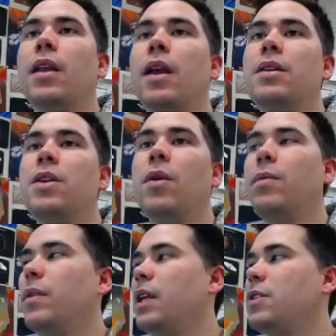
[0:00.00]
So
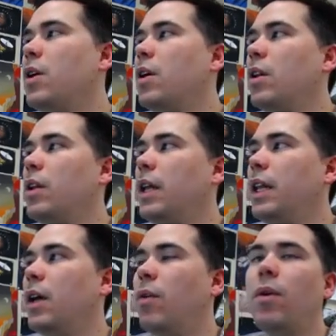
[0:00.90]
these are all in
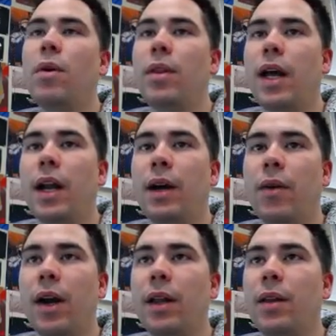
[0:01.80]
the order that I
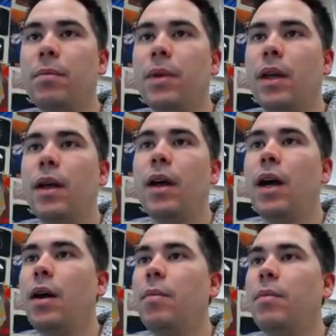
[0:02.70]
created them.
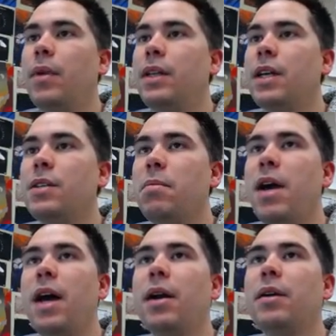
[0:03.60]
It doesn't
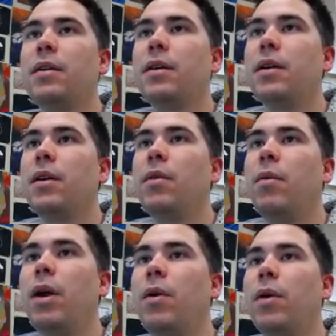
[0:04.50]
matter
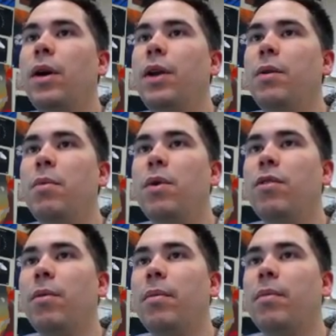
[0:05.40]
what order you move
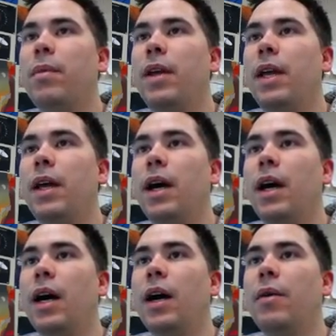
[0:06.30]
them,
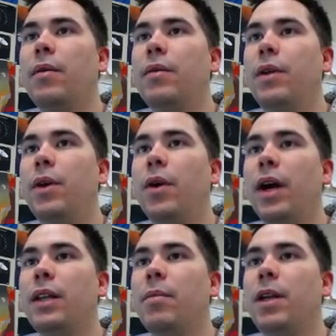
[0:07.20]
you
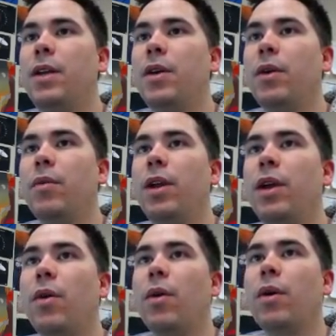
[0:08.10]
create them in. You can
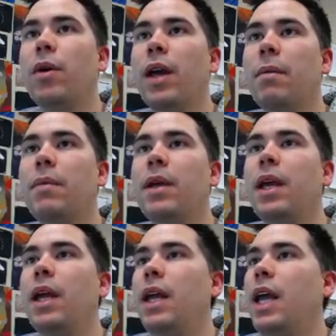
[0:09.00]
reorder them
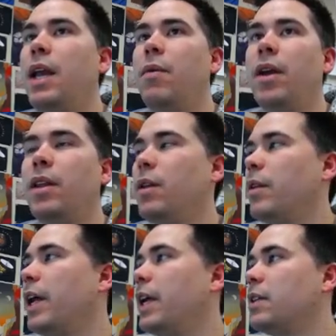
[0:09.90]
any way that you
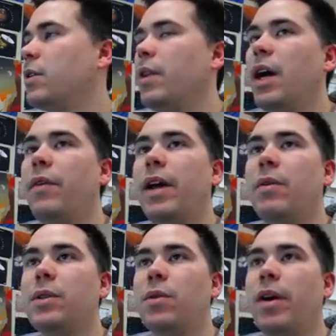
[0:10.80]
like it. So now that
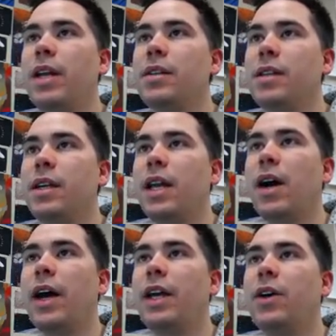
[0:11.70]
was quite easy. Now
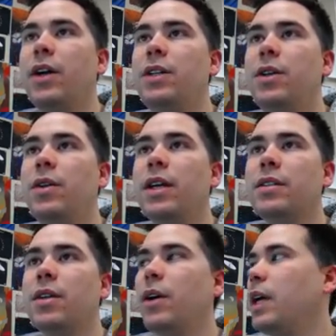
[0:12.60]
I could do this.
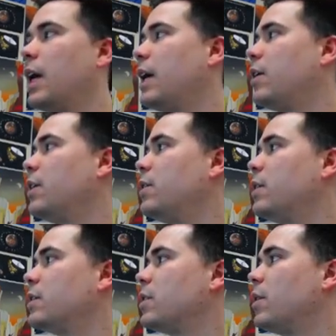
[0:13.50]
So I could do
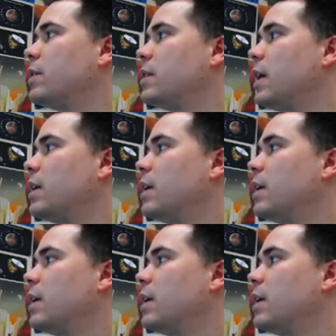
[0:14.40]
this so it's a